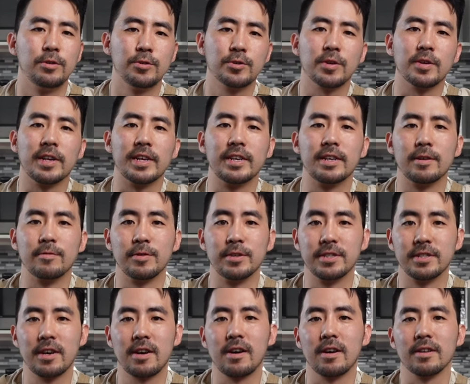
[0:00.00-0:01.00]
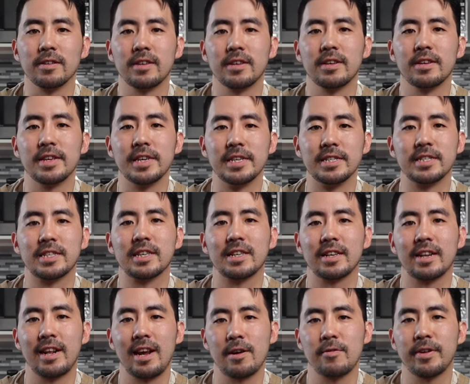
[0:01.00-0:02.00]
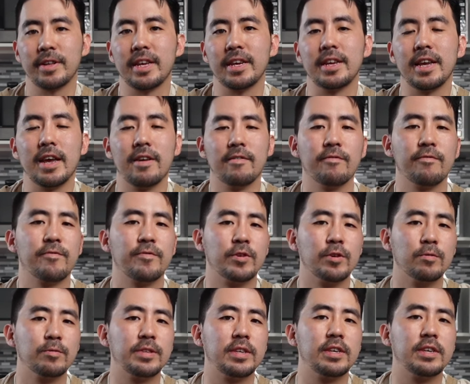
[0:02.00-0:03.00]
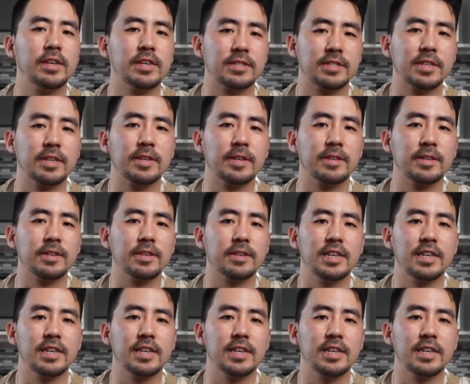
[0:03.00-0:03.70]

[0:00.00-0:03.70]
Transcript: Usually the result is clarity and fruity acidity.